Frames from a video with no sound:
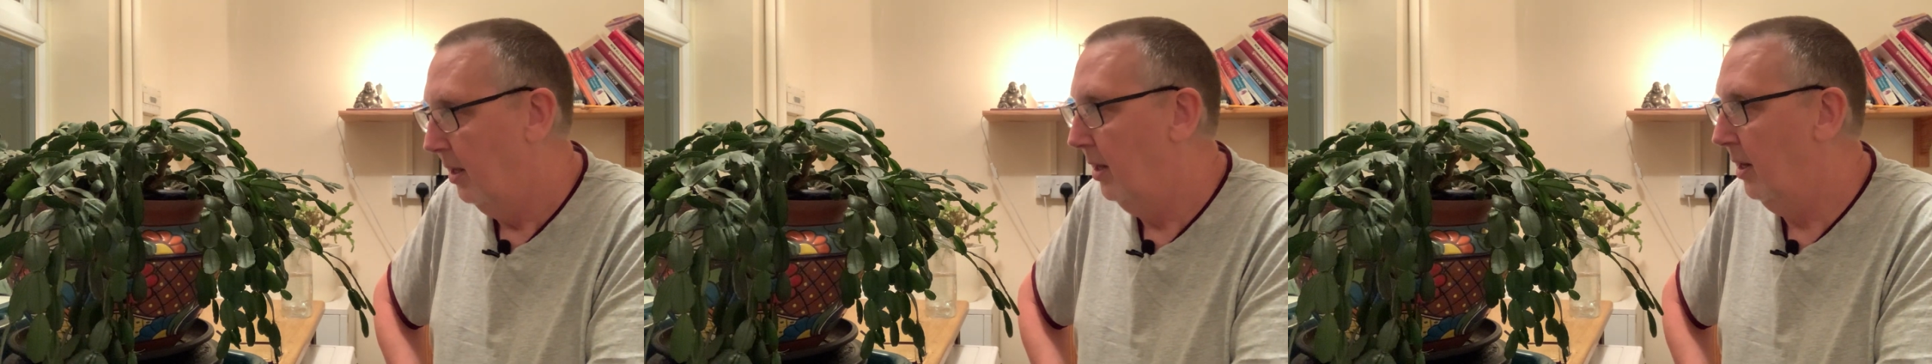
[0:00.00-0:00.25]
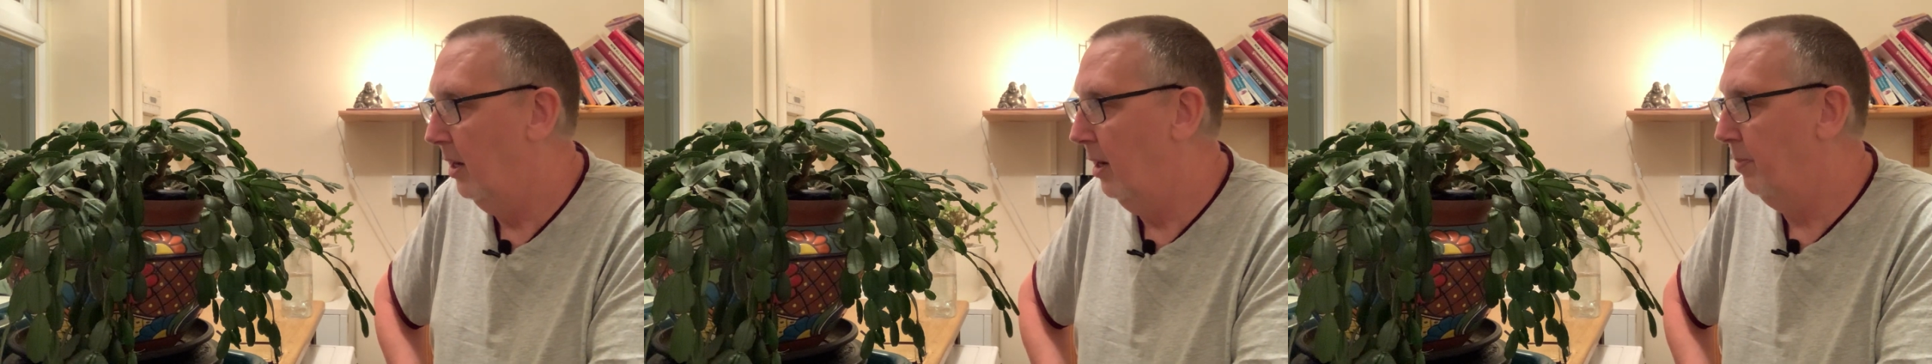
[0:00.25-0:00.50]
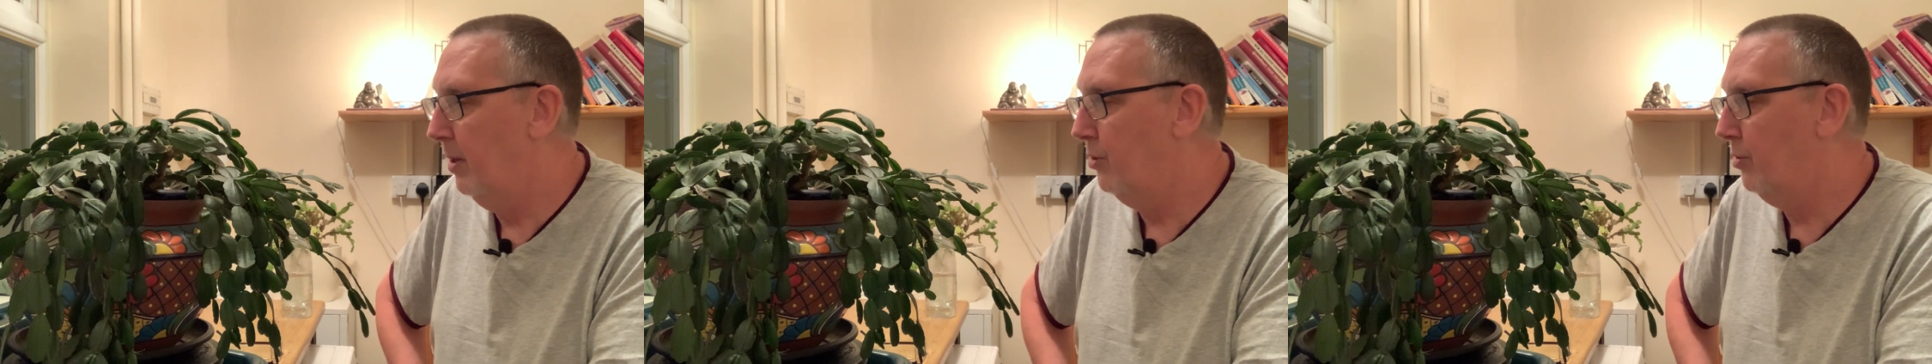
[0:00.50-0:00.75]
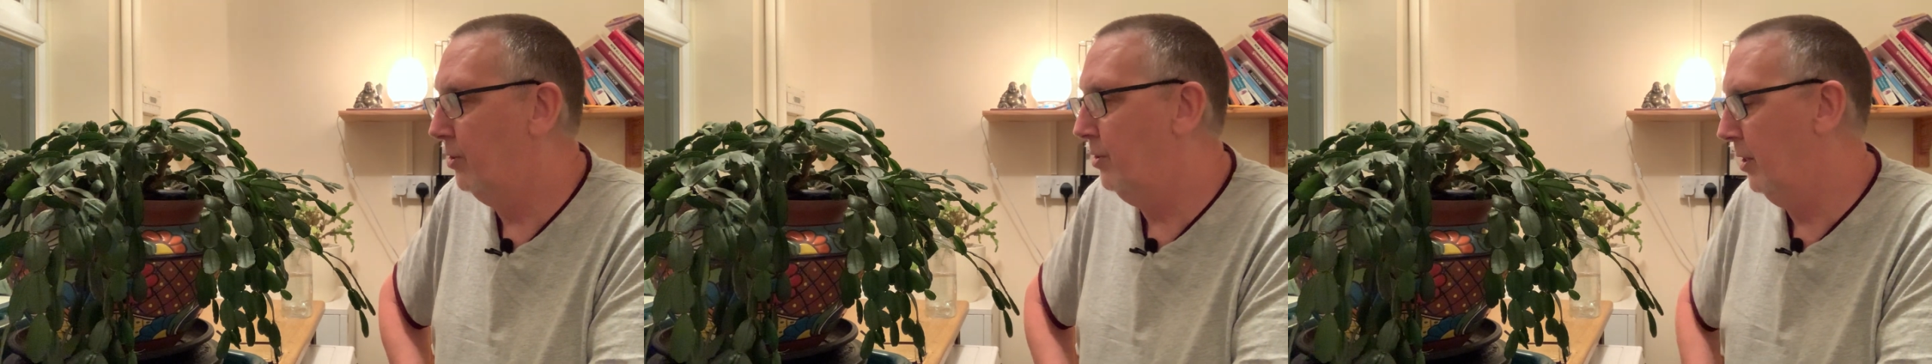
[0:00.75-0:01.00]
It'll be
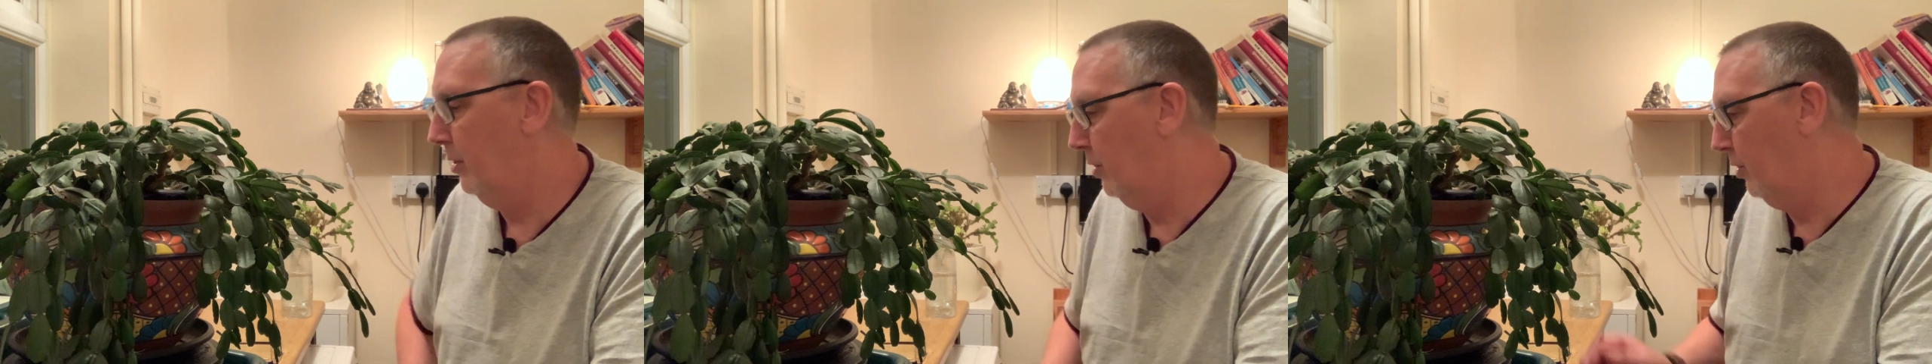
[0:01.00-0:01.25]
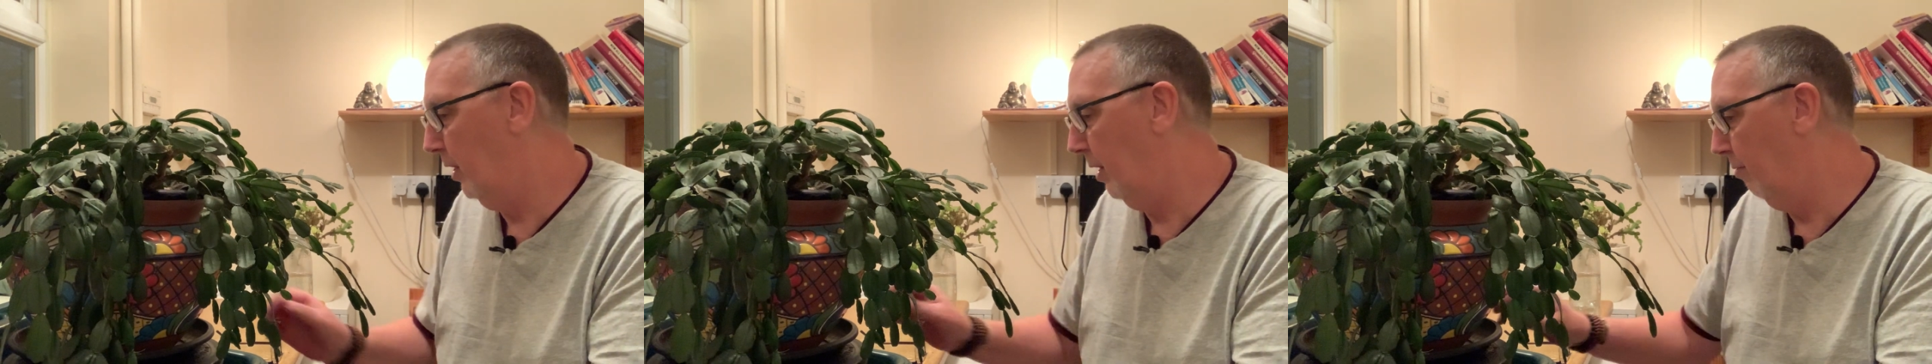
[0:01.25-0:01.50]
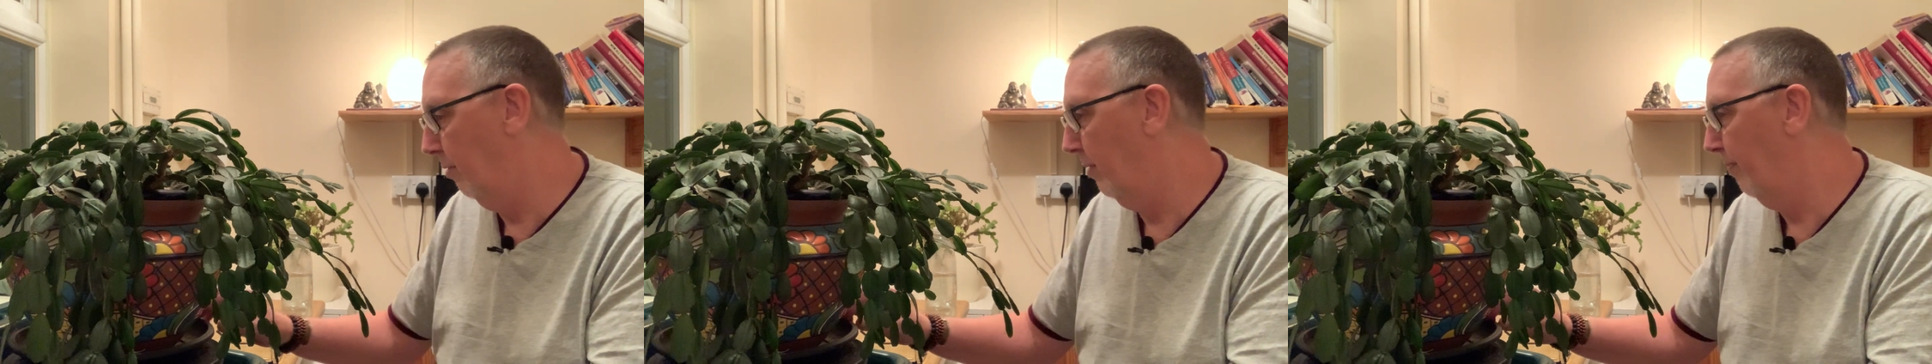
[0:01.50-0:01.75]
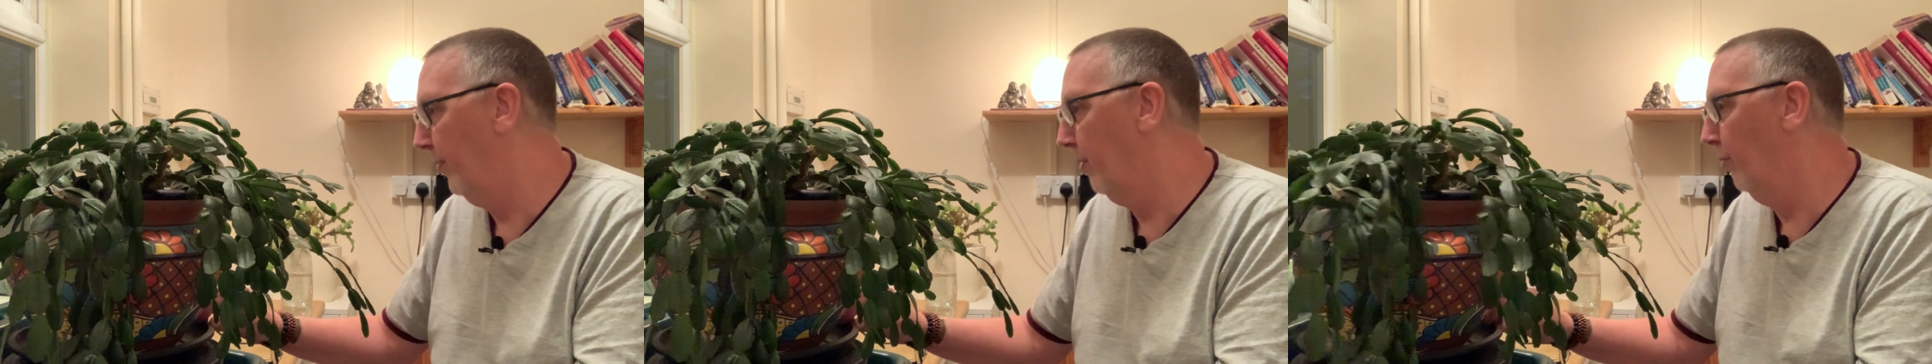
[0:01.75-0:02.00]
interesting to see.
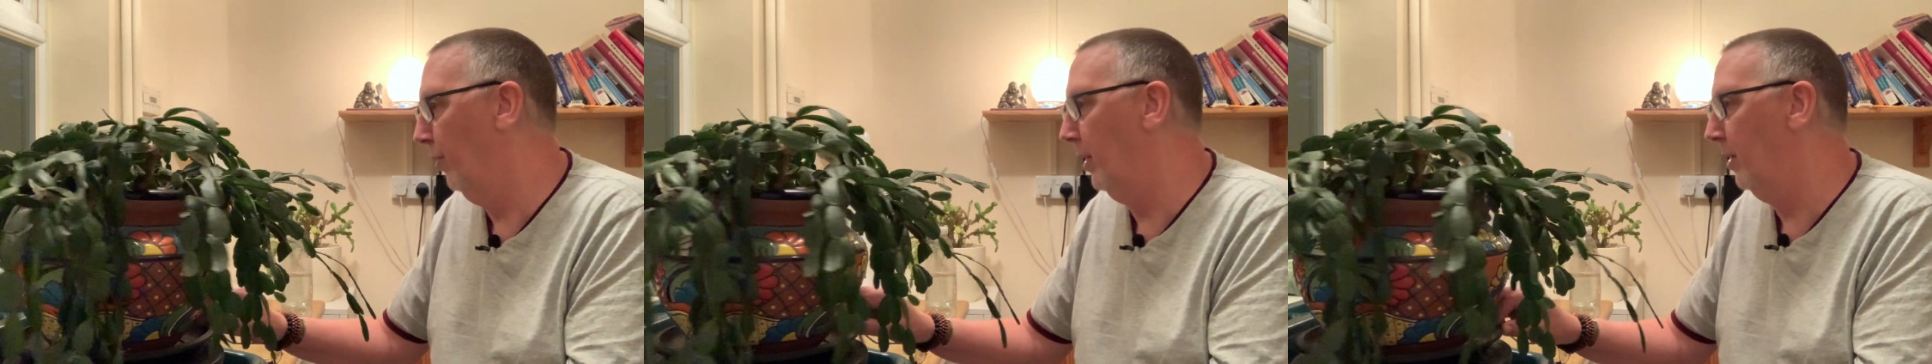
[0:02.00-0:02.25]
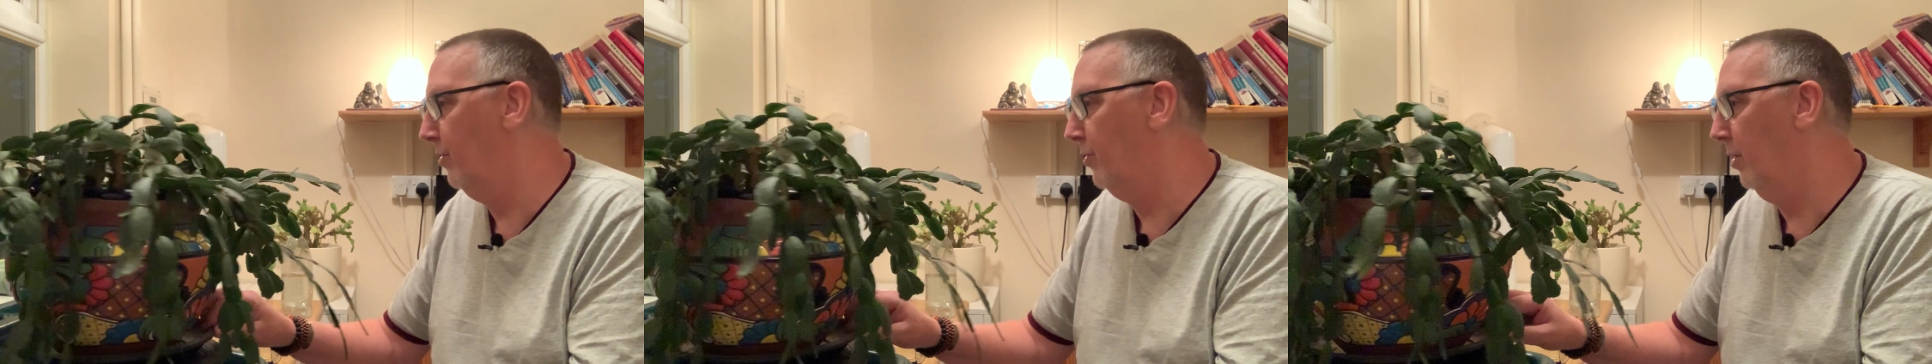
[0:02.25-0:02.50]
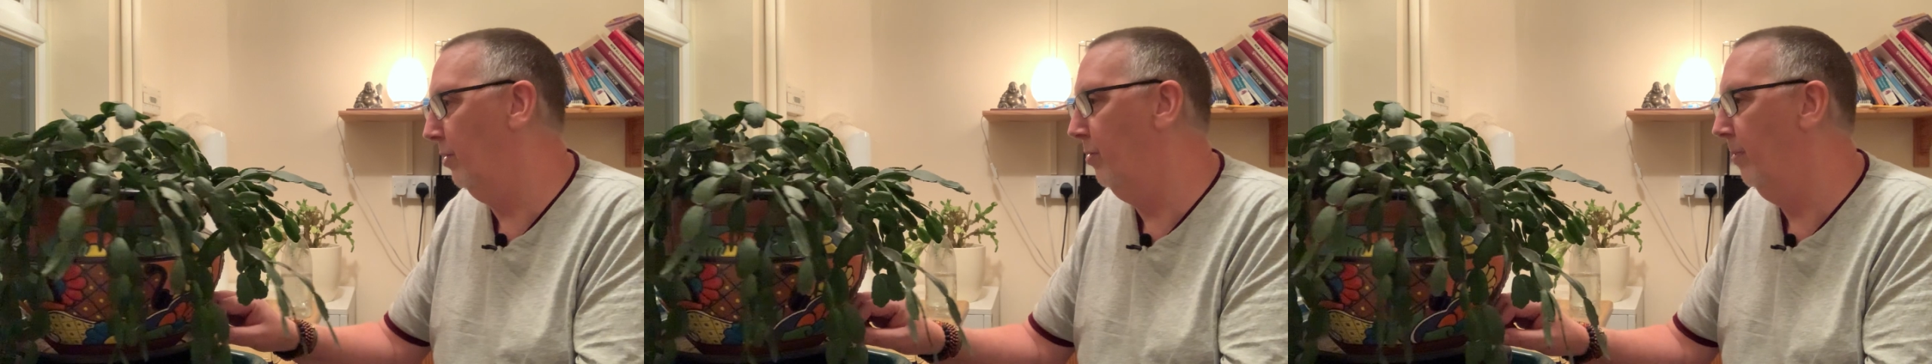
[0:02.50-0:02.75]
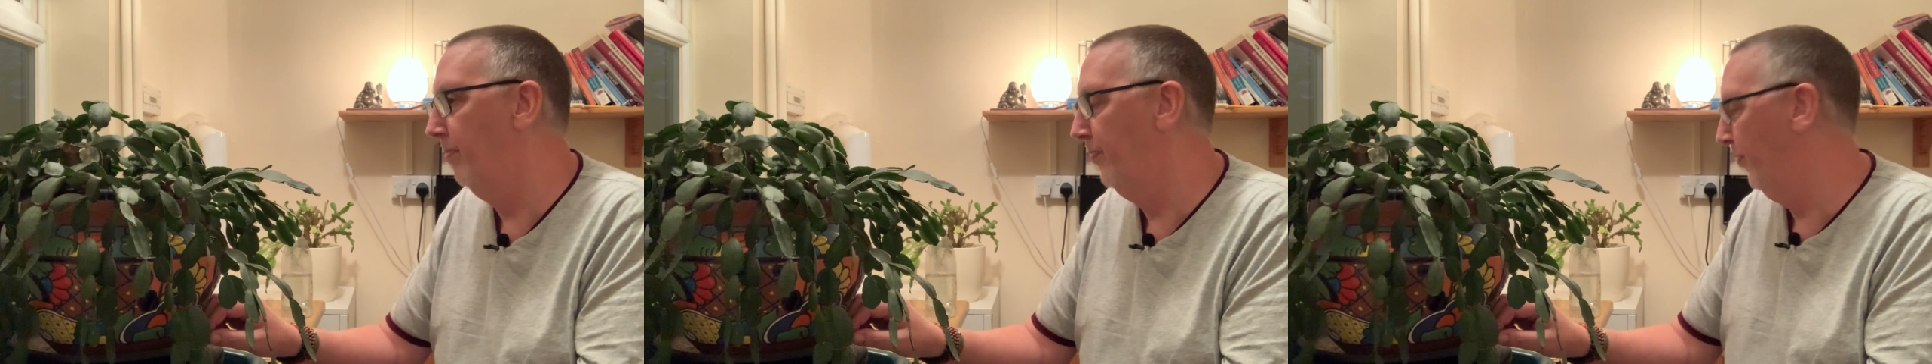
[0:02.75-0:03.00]
Right, so